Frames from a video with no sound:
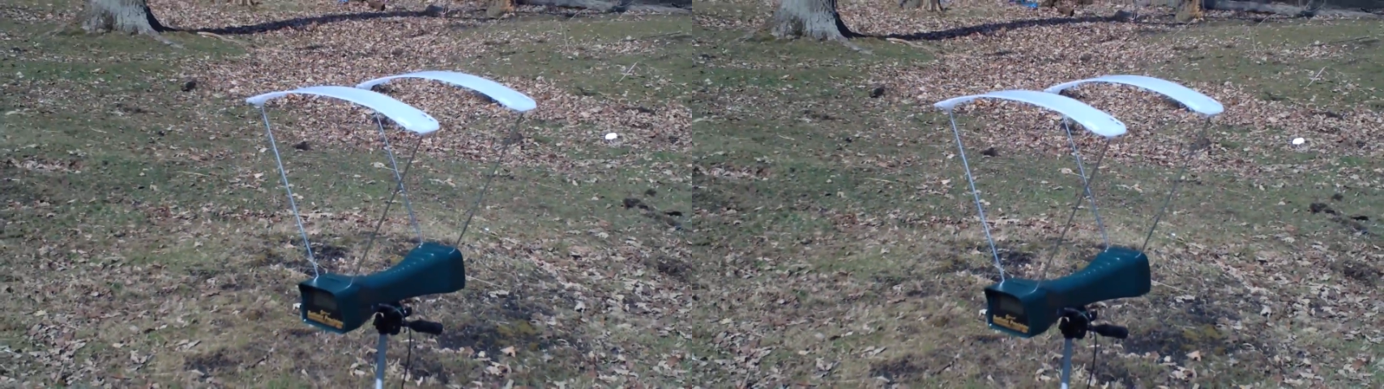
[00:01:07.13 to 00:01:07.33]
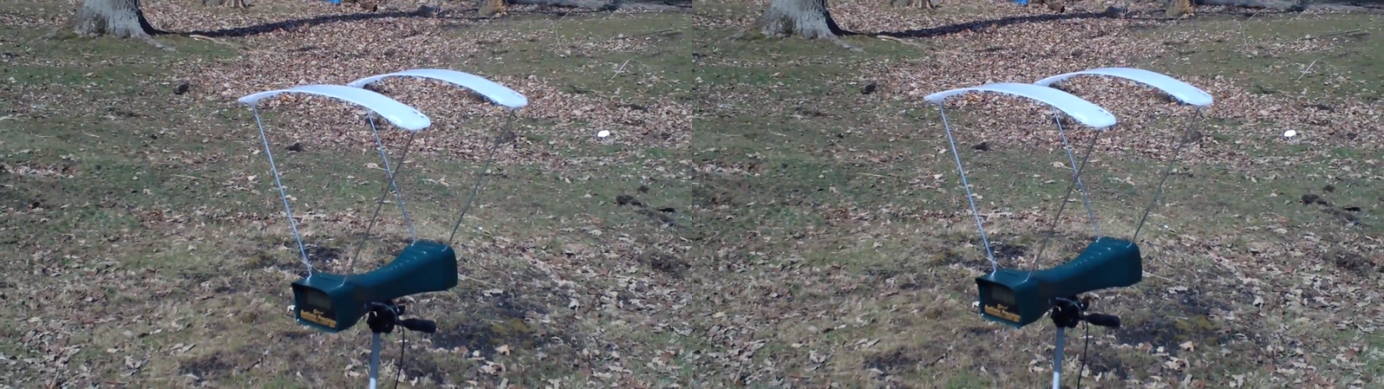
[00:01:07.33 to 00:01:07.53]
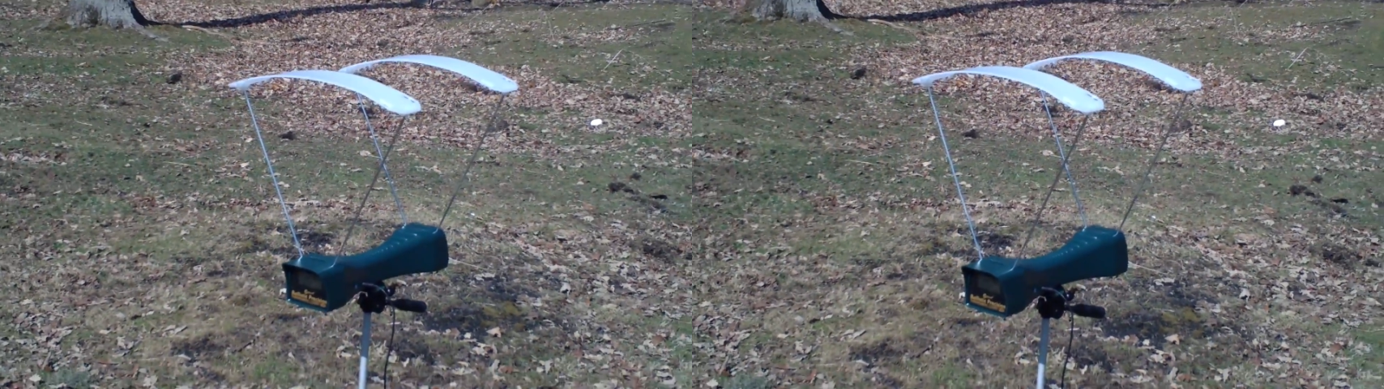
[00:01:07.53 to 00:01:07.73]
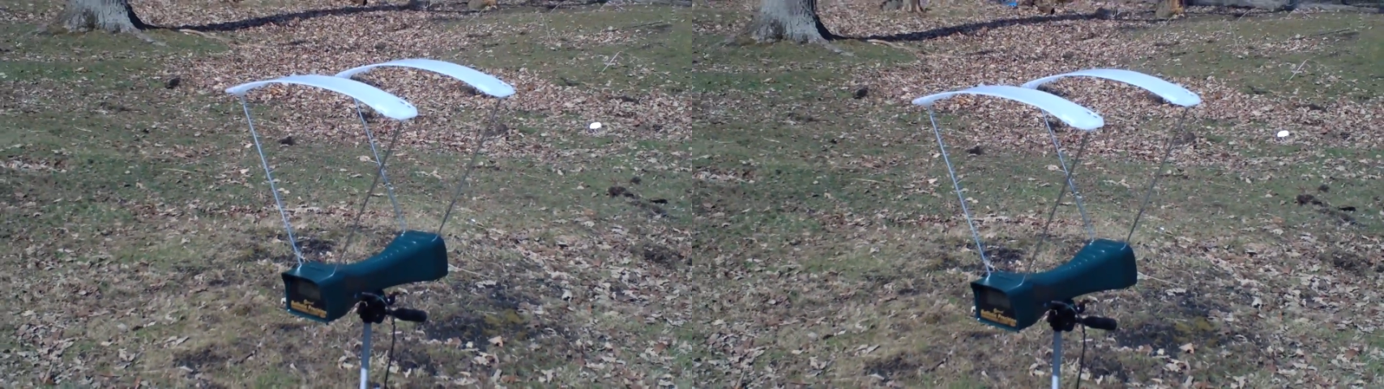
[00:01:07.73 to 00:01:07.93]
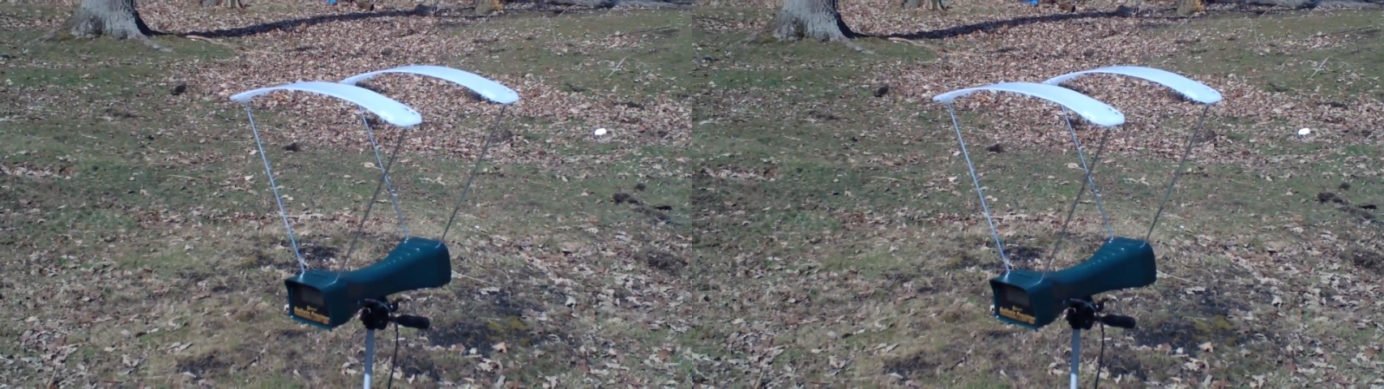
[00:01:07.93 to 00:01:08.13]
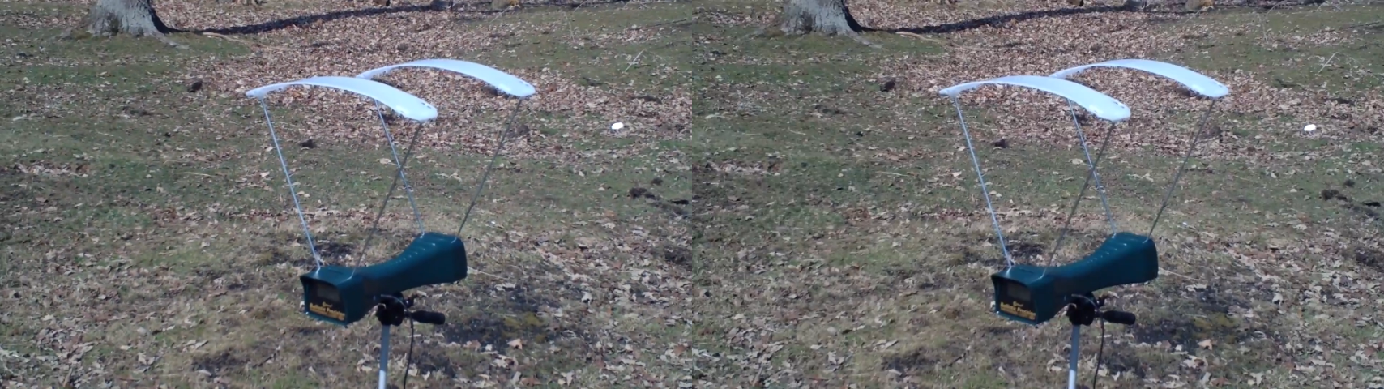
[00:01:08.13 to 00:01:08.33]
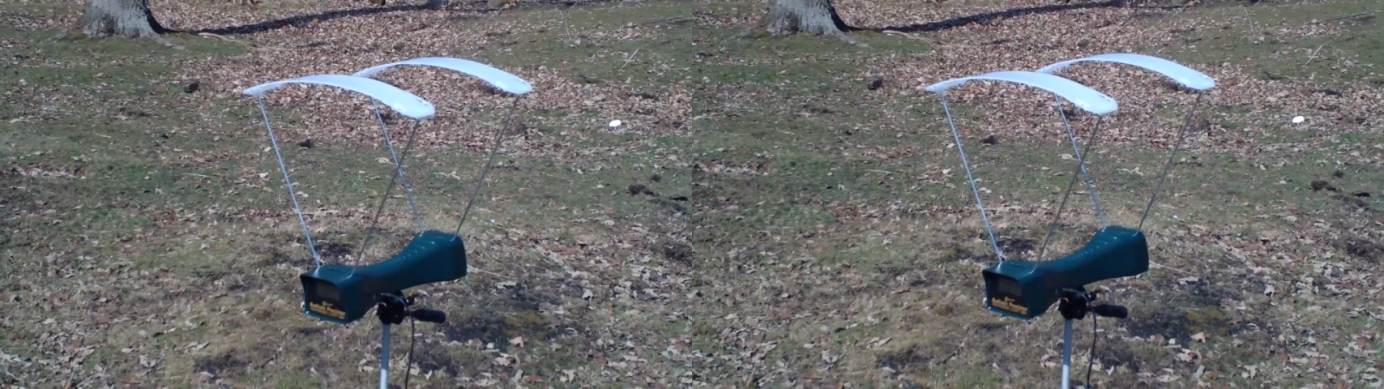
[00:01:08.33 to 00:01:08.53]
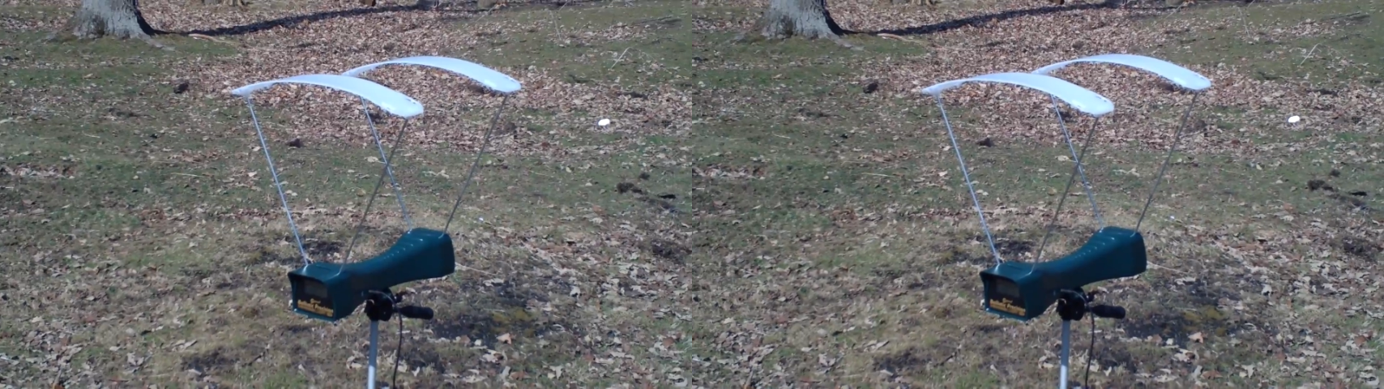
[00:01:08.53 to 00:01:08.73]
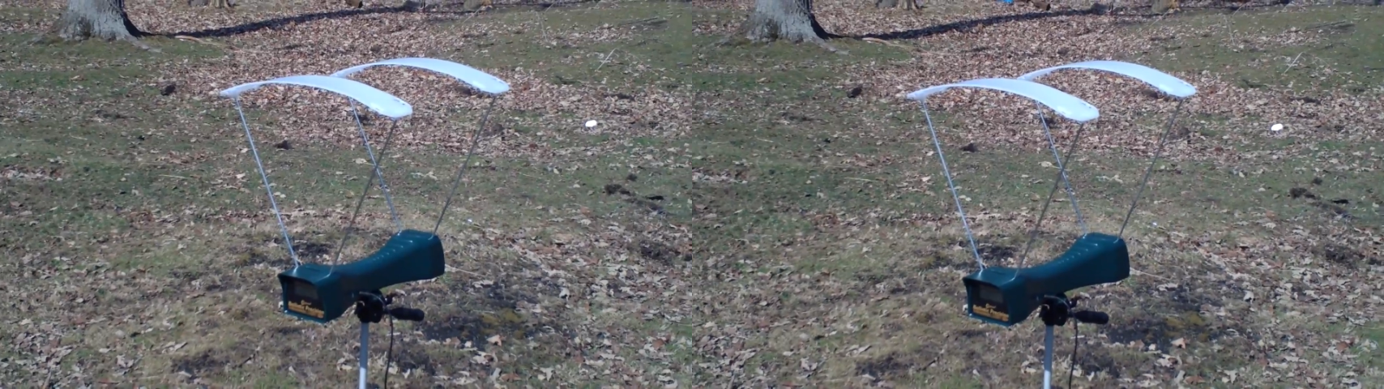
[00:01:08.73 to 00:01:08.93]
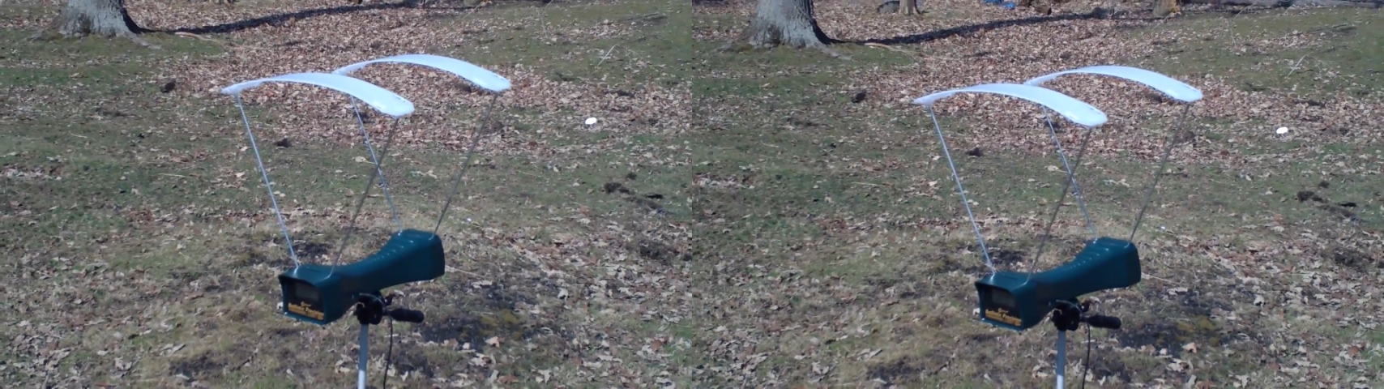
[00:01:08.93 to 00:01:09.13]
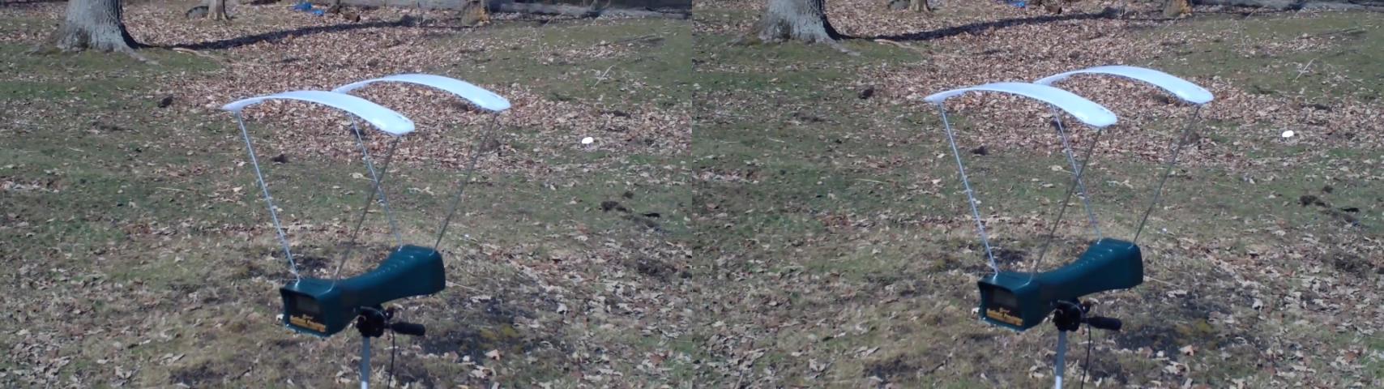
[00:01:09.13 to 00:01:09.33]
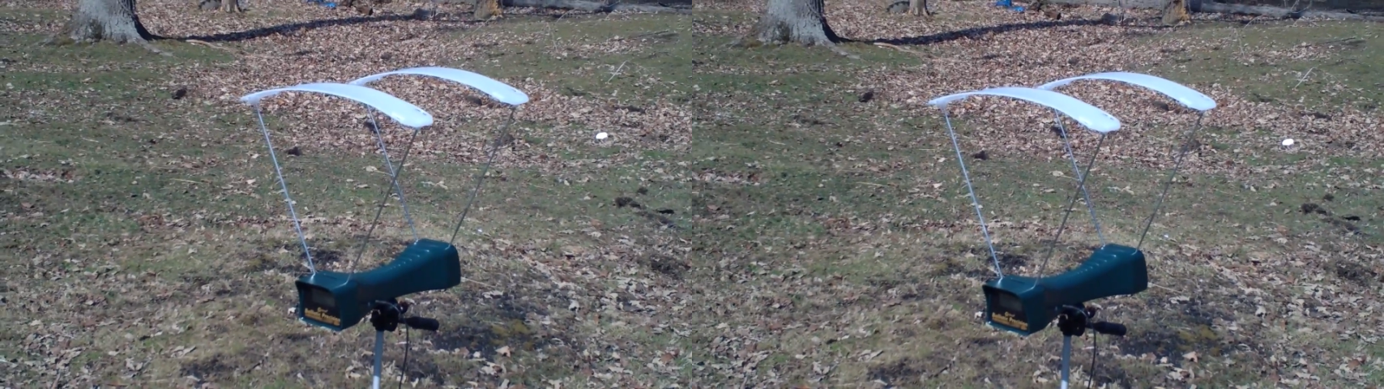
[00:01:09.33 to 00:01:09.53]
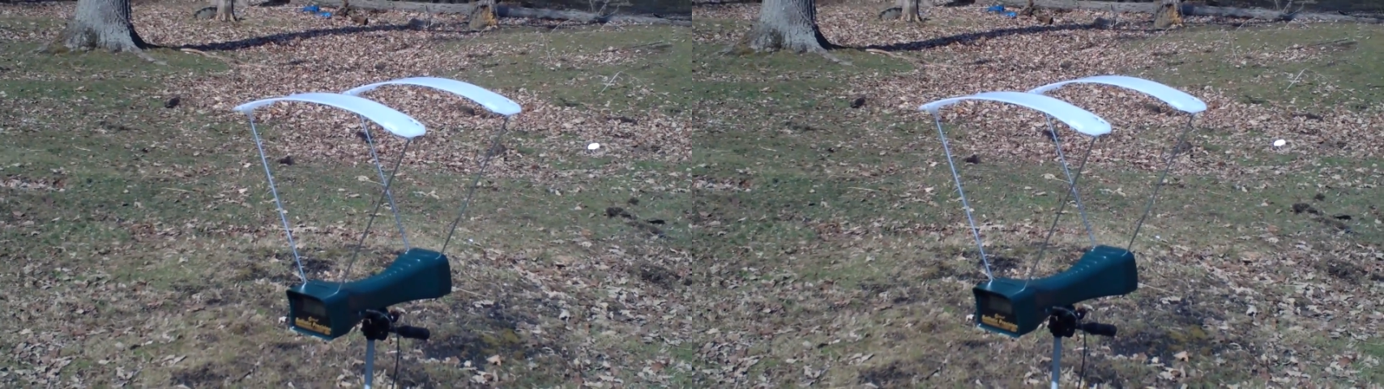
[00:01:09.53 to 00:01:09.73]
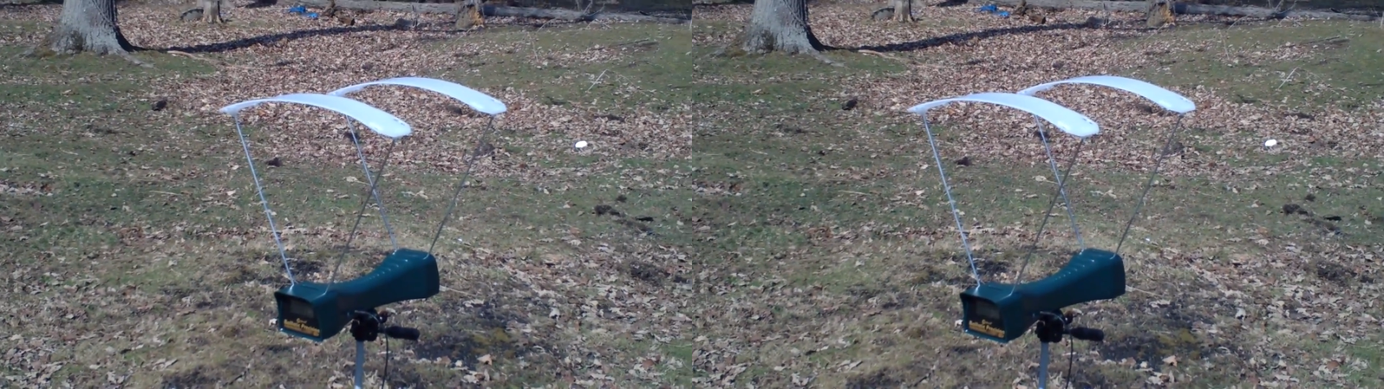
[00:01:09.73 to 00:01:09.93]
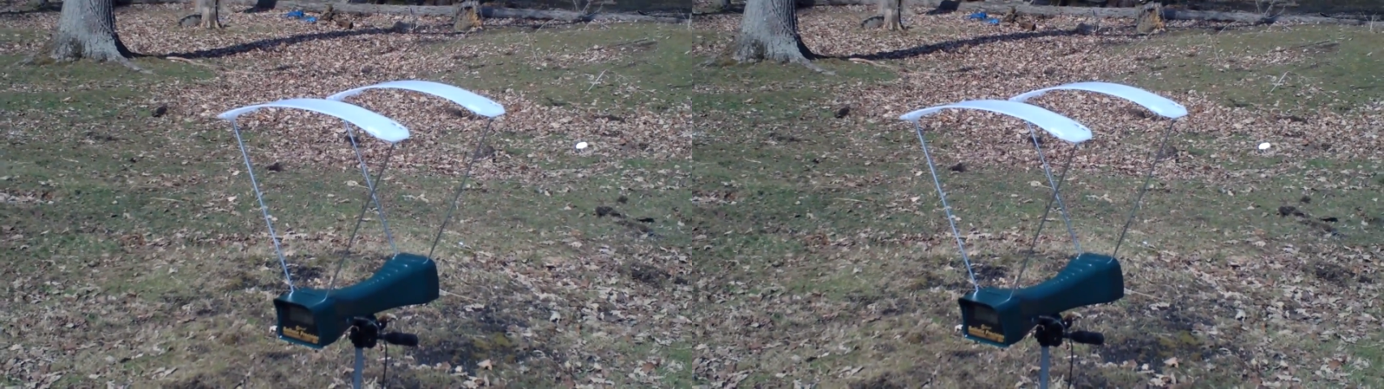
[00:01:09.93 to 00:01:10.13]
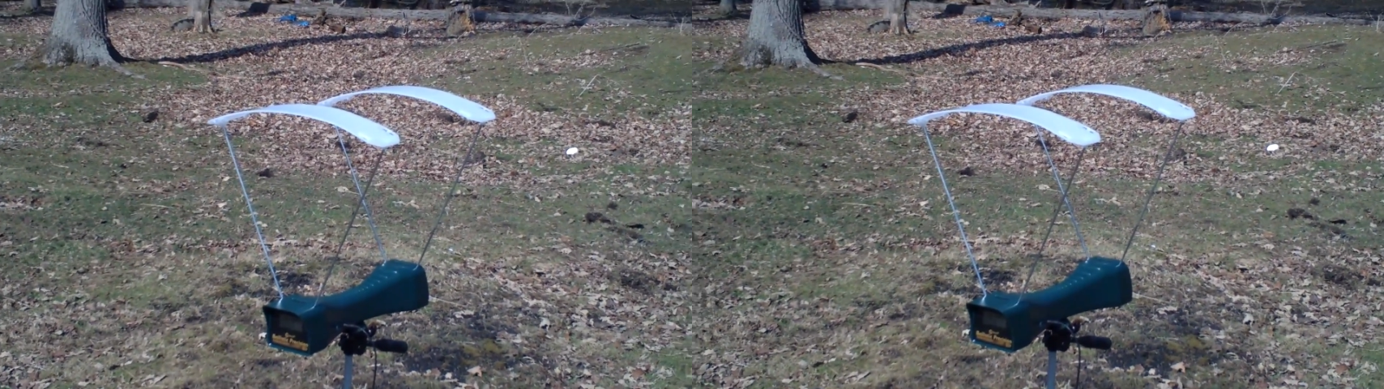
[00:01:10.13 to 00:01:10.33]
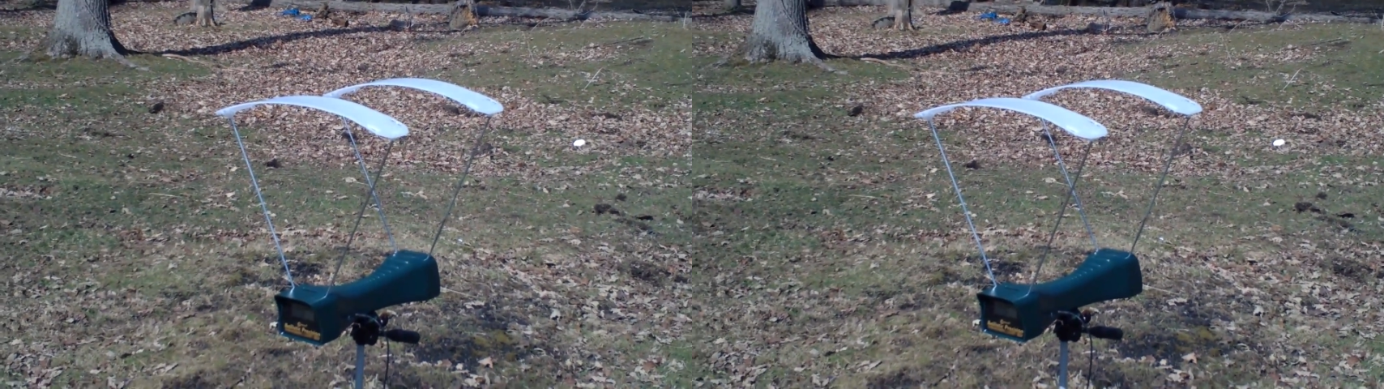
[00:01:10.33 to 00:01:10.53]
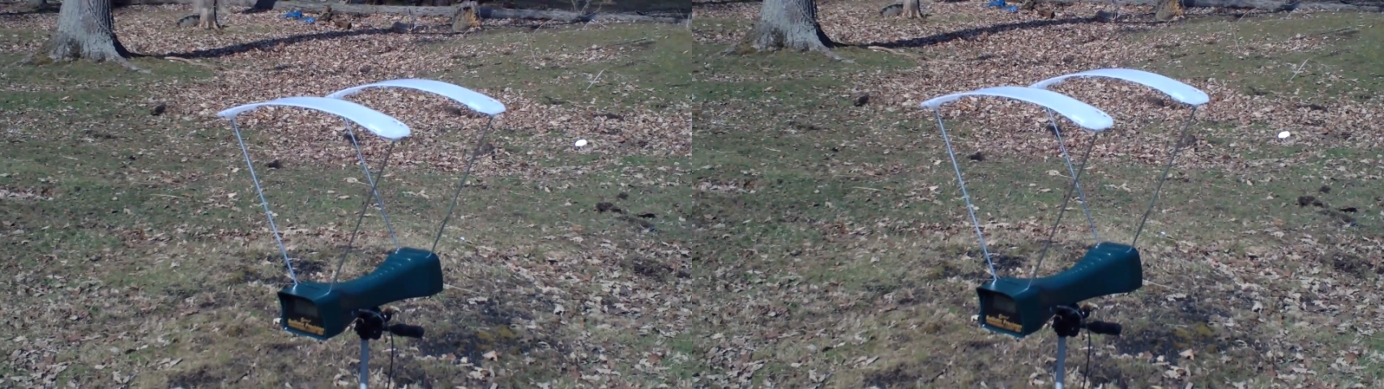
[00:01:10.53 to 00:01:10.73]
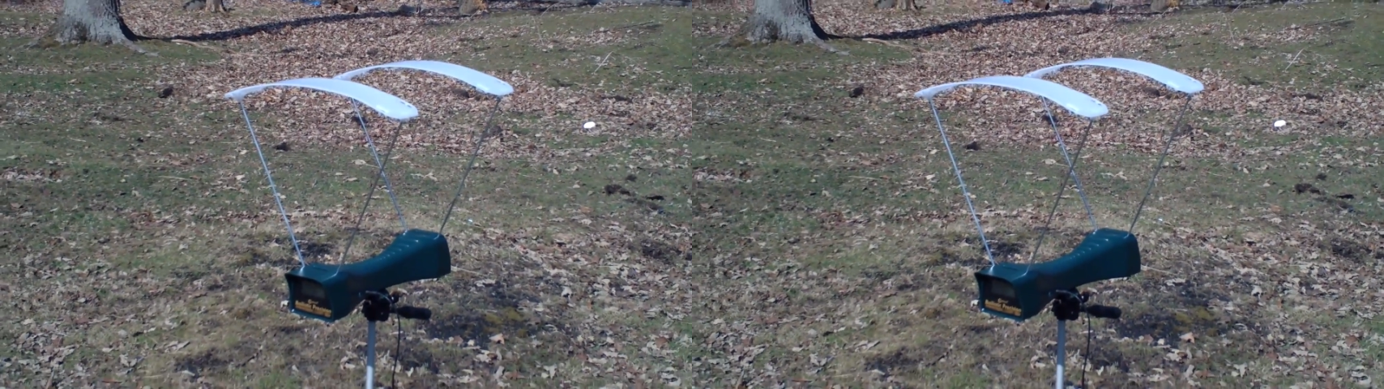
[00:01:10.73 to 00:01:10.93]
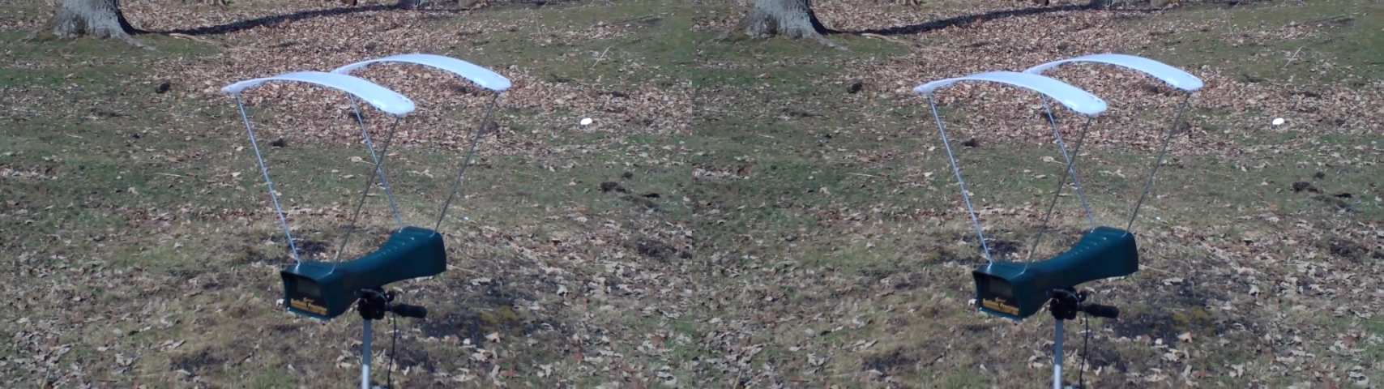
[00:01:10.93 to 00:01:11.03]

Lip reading: (no speaker visible)